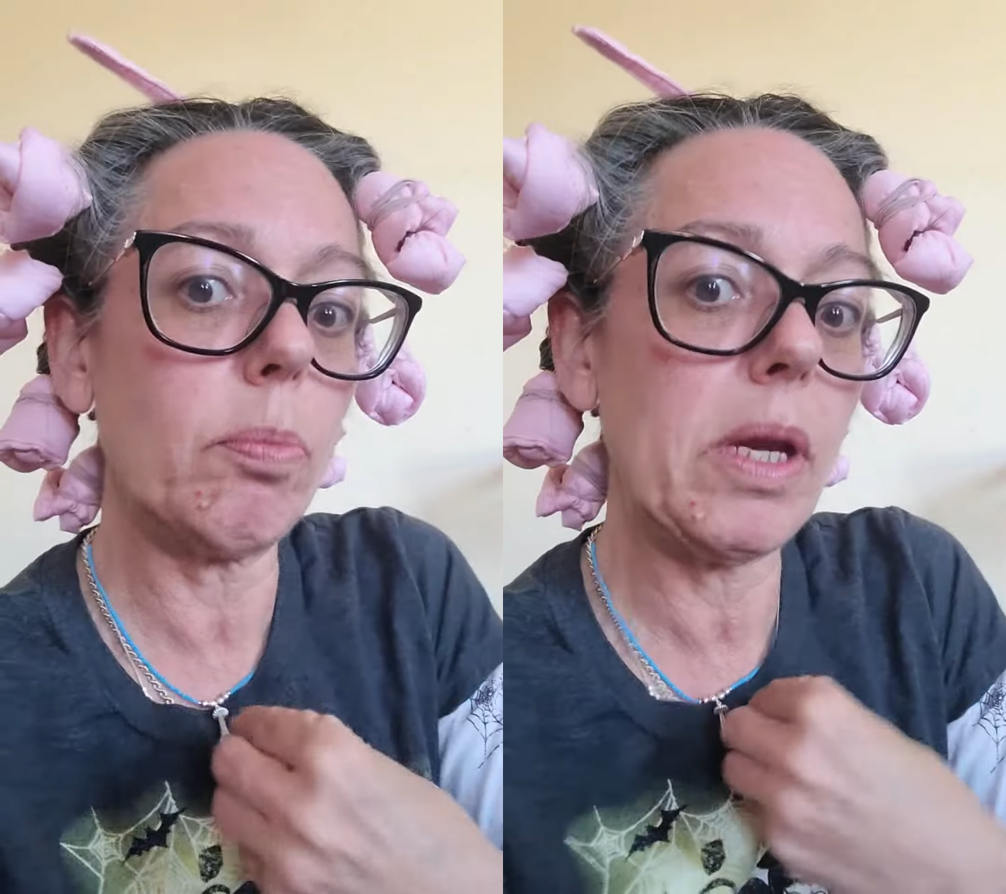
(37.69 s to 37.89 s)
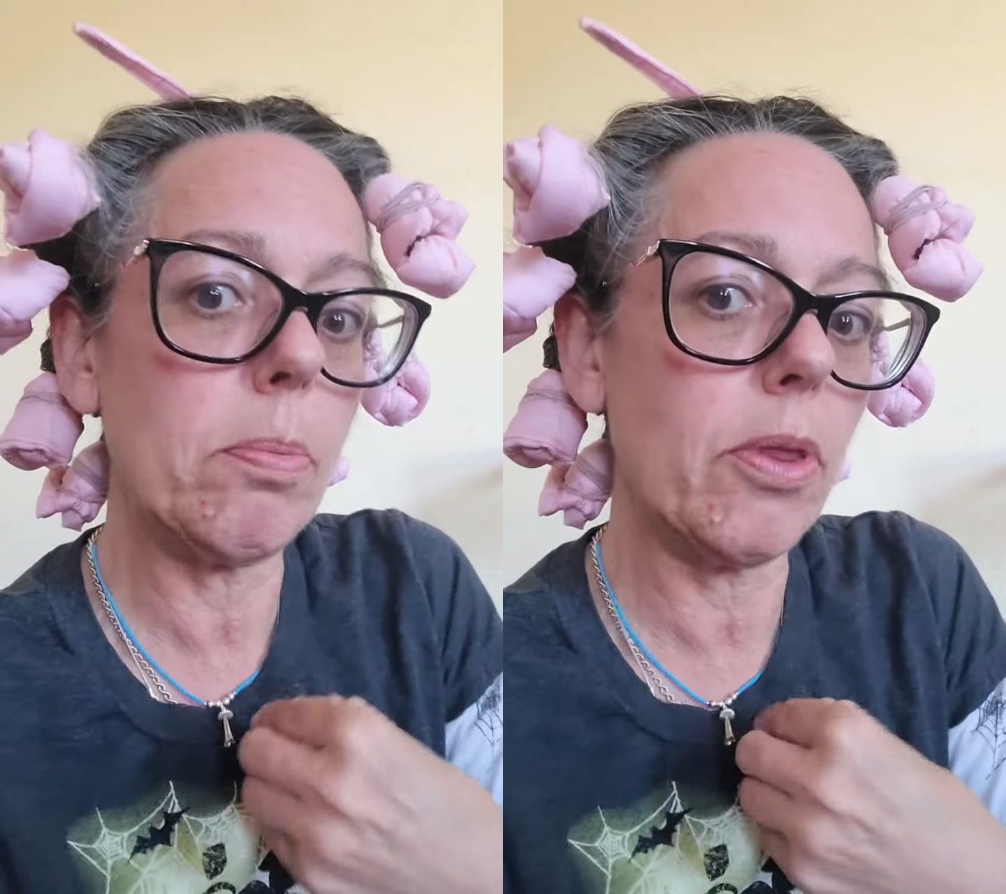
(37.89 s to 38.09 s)

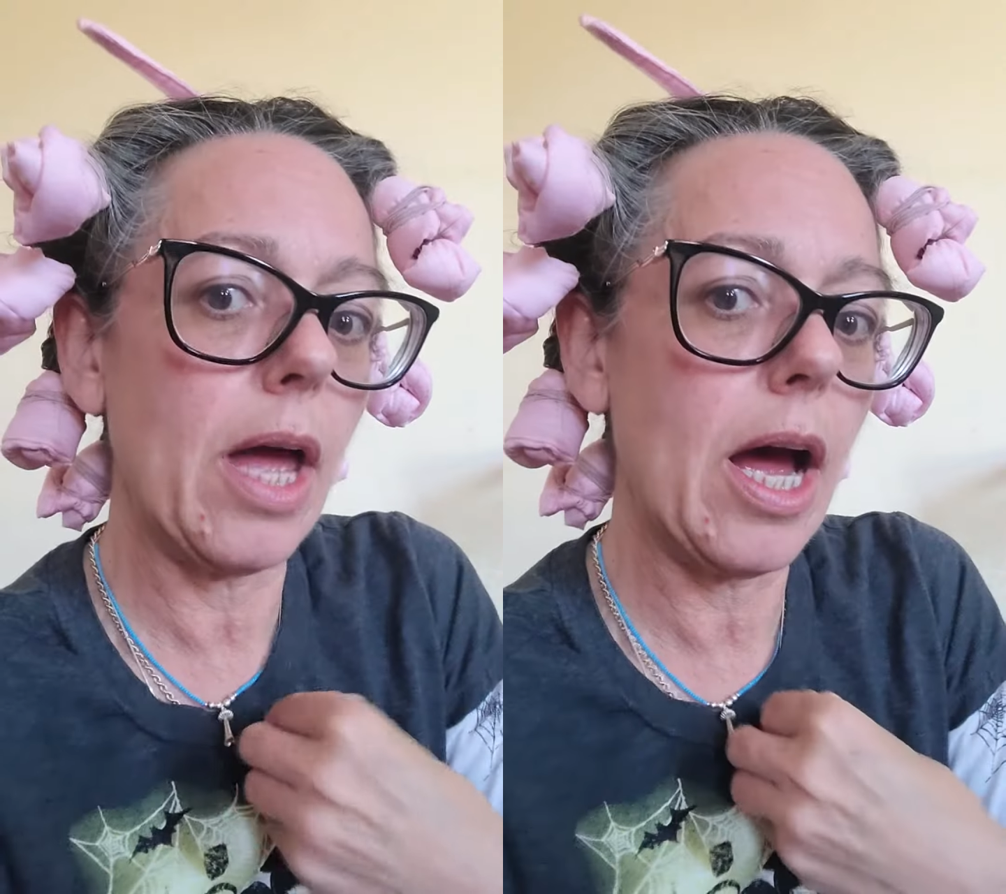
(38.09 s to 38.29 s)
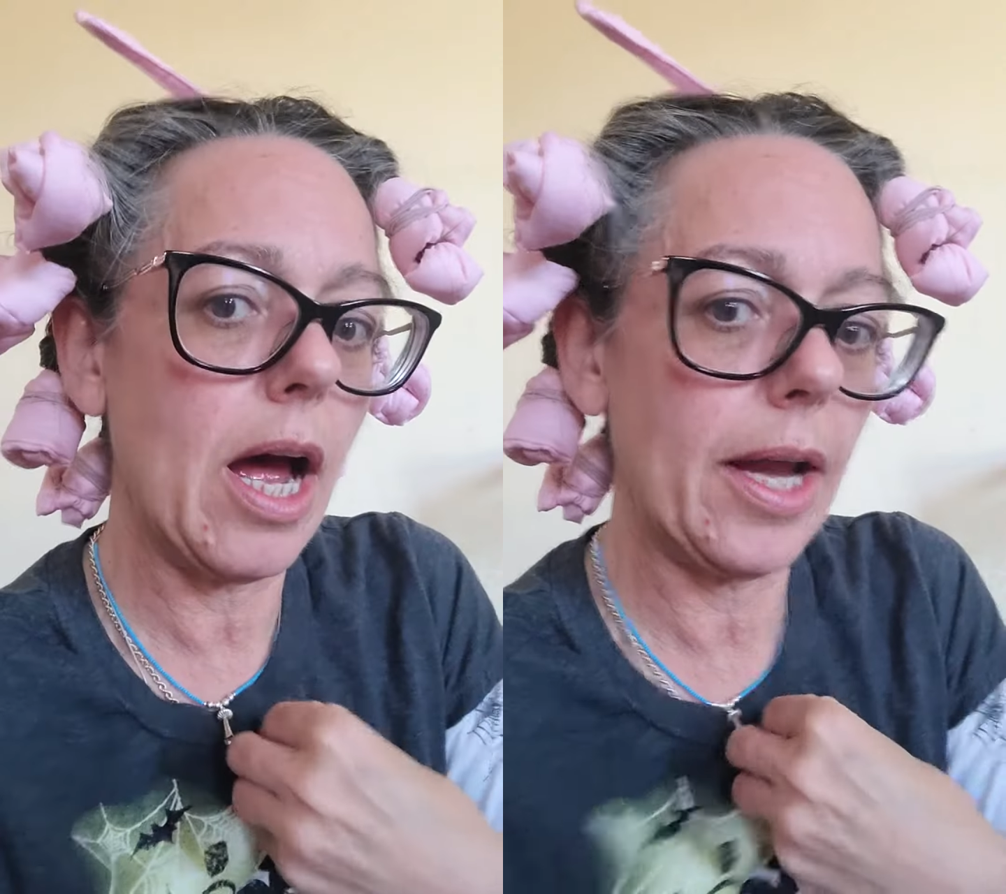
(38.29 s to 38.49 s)
people
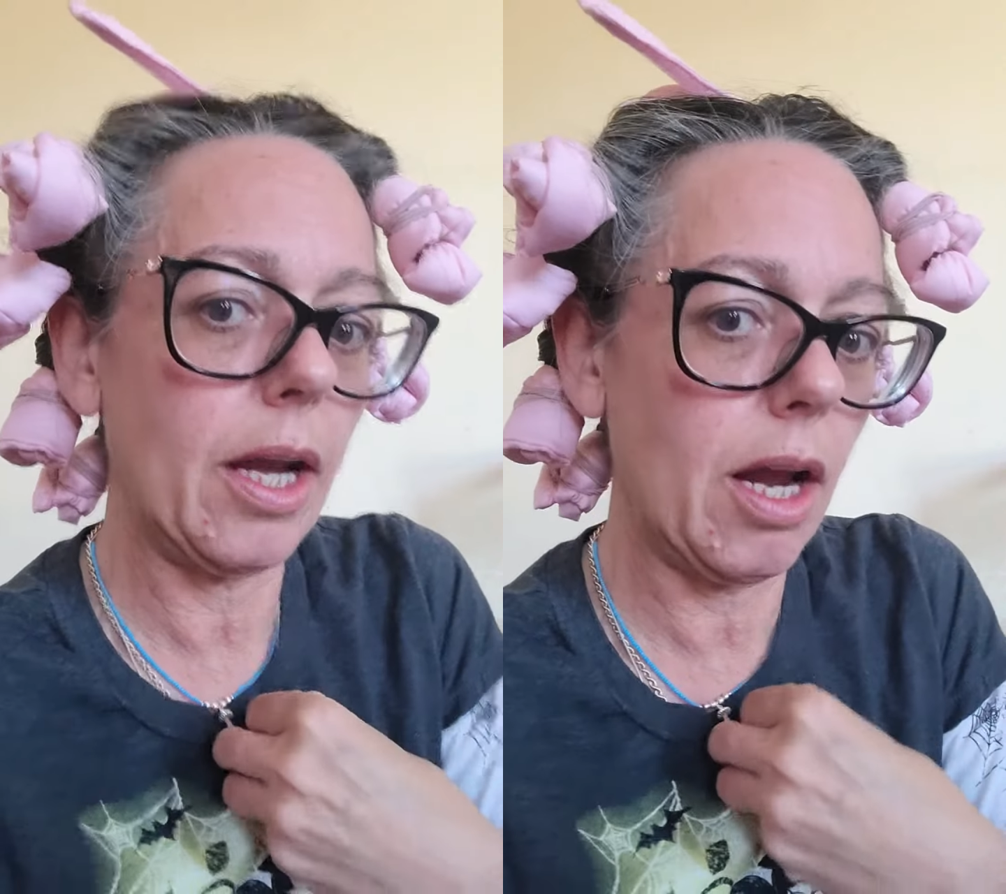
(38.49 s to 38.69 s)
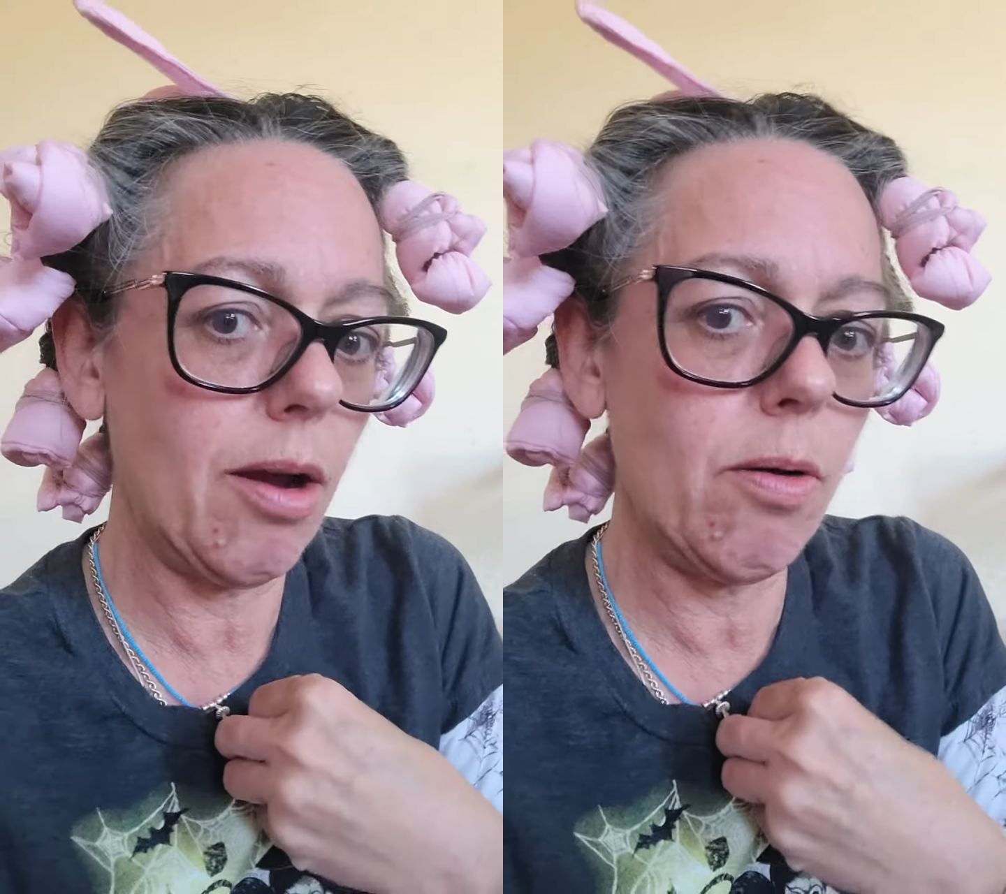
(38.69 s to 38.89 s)
that I
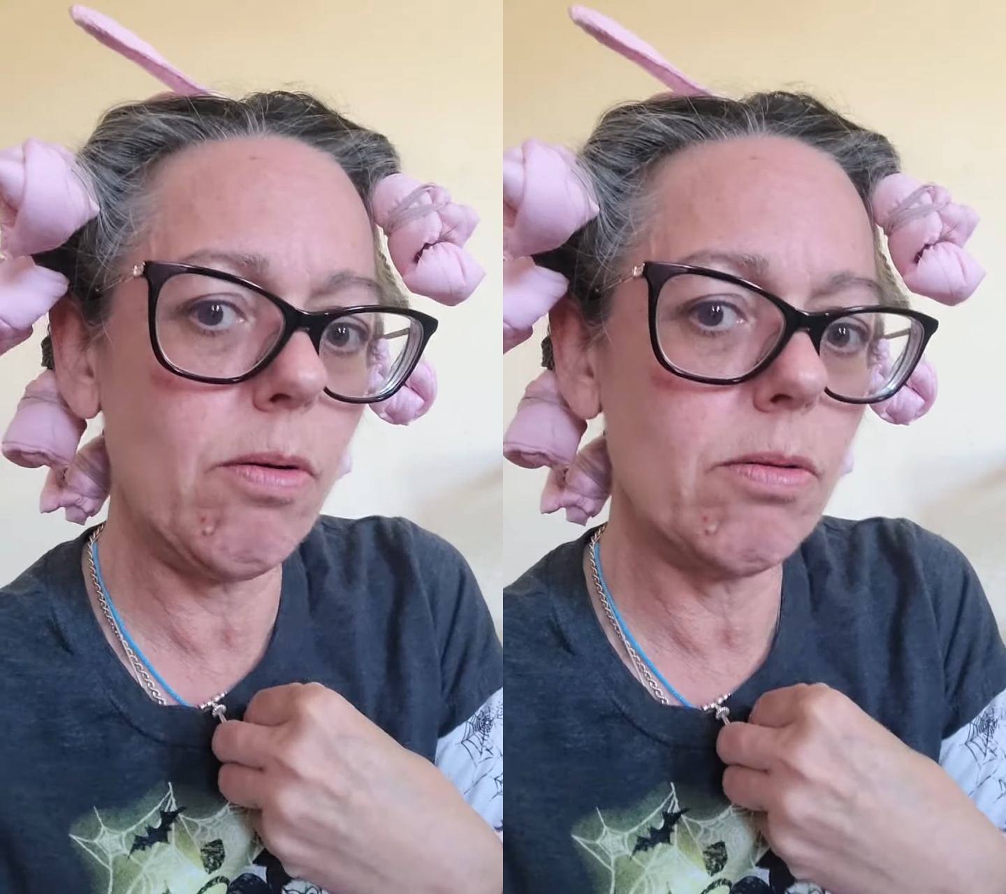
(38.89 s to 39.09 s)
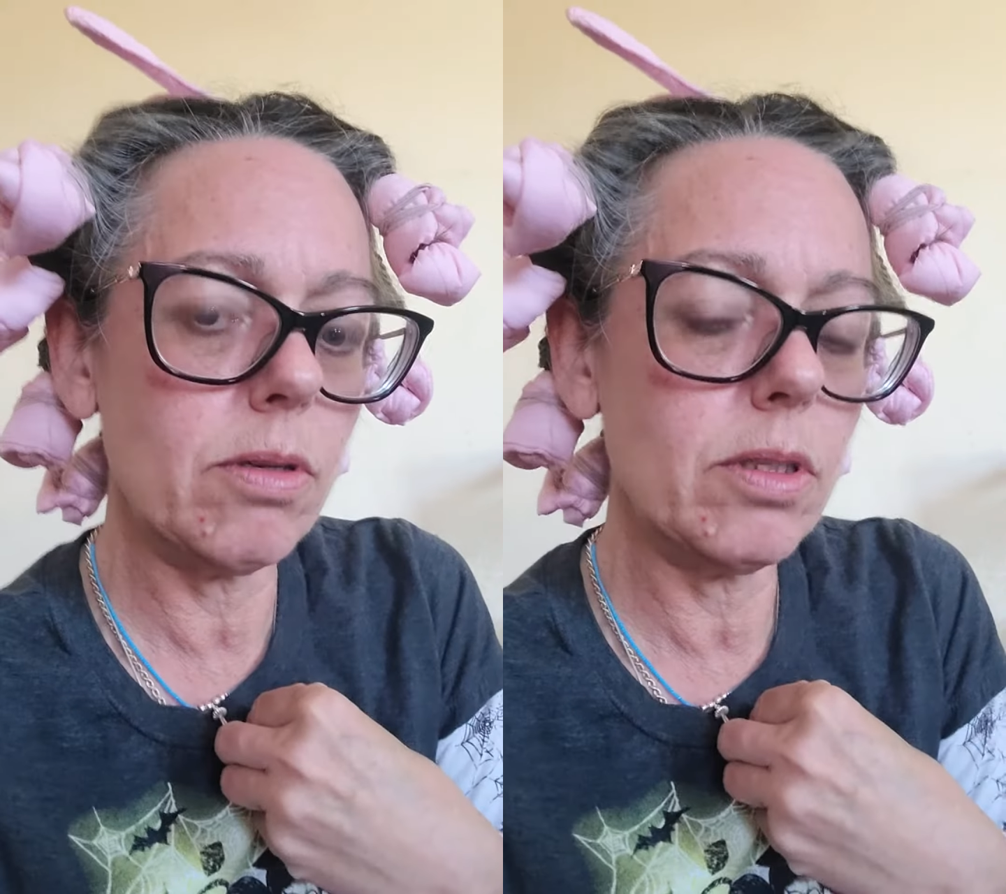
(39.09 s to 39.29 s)
know,